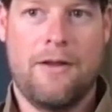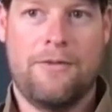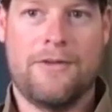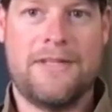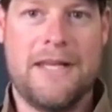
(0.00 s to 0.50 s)

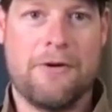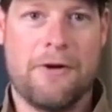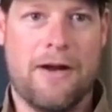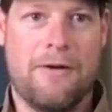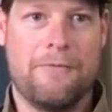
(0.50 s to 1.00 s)
the
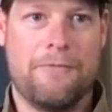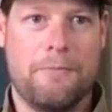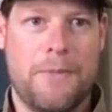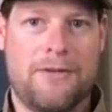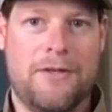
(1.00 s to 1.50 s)
secret of
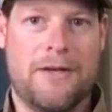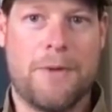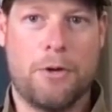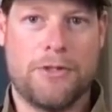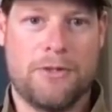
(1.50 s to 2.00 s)
mixing
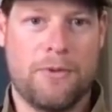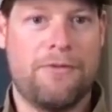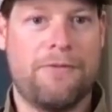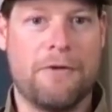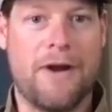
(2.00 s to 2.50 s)
emotion
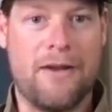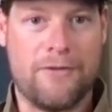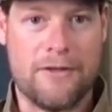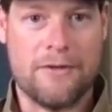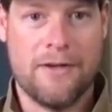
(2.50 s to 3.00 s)
with
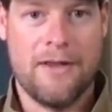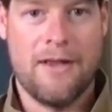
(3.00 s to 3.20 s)
fundraising